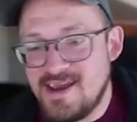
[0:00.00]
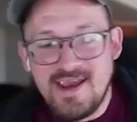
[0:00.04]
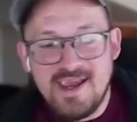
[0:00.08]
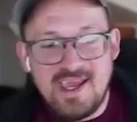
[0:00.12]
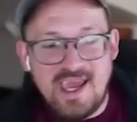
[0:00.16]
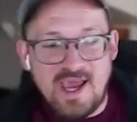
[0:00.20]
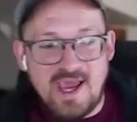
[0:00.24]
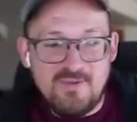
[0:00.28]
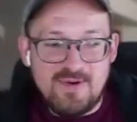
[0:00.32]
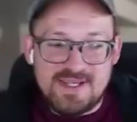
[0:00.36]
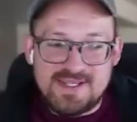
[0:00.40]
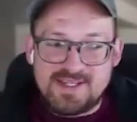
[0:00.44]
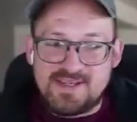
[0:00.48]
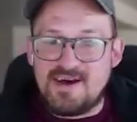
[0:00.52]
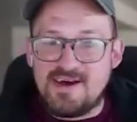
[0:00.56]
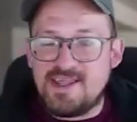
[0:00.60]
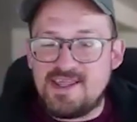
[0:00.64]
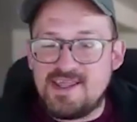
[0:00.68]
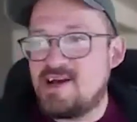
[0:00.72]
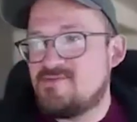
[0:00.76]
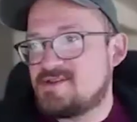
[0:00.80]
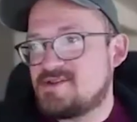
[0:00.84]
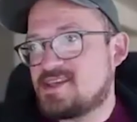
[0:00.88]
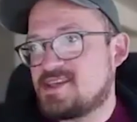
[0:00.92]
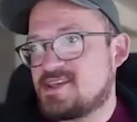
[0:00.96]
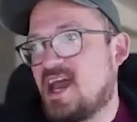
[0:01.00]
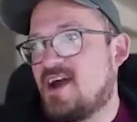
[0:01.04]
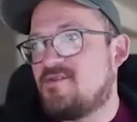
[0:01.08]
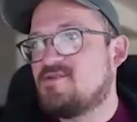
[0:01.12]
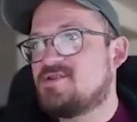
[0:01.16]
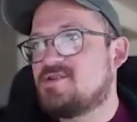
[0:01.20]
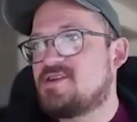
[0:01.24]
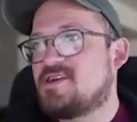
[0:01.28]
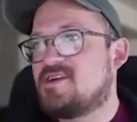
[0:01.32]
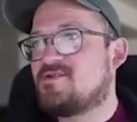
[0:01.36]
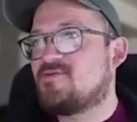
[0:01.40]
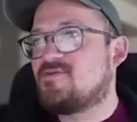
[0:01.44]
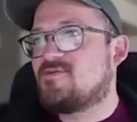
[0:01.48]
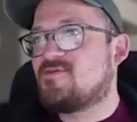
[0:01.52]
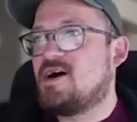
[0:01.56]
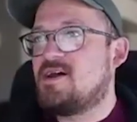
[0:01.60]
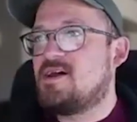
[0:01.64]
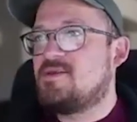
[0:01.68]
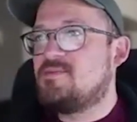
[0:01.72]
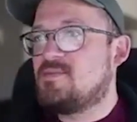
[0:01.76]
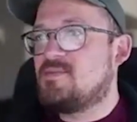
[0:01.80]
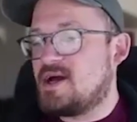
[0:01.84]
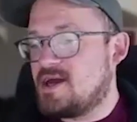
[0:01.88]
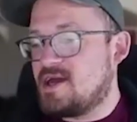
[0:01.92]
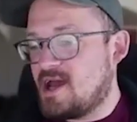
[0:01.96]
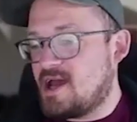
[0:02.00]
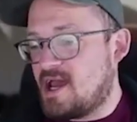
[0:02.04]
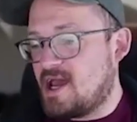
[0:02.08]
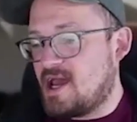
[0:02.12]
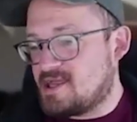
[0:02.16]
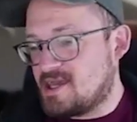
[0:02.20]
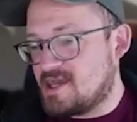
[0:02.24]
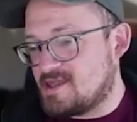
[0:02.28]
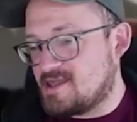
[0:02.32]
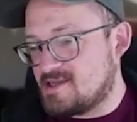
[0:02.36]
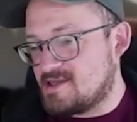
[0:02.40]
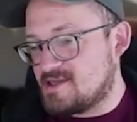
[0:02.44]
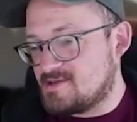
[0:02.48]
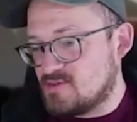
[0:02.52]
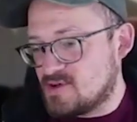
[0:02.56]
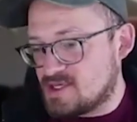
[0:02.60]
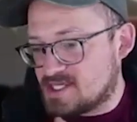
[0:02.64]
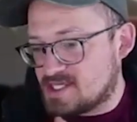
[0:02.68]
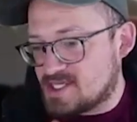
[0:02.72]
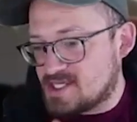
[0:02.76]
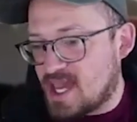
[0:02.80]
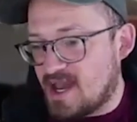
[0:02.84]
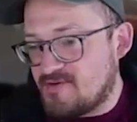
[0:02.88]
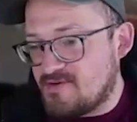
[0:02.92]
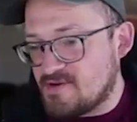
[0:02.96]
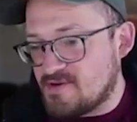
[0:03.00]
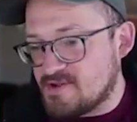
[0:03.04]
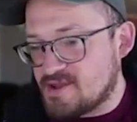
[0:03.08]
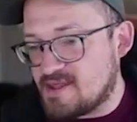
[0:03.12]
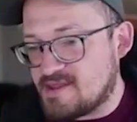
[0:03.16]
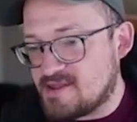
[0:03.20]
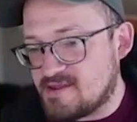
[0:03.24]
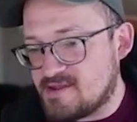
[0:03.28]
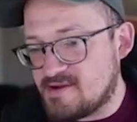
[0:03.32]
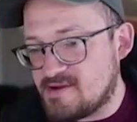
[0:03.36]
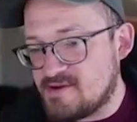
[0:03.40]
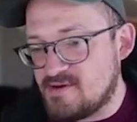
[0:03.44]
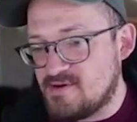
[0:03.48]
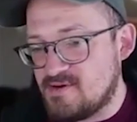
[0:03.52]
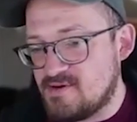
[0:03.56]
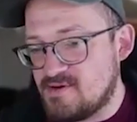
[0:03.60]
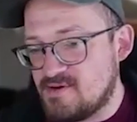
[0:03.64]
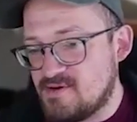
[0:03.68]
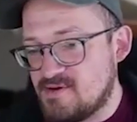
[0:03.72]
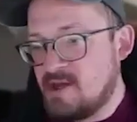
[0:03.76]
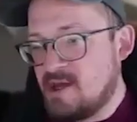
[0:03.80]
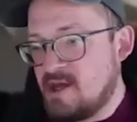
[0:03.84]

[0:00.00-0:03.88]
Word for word: And we saw that with Scaffold ETH one, but I think that with Scaffold ETH two,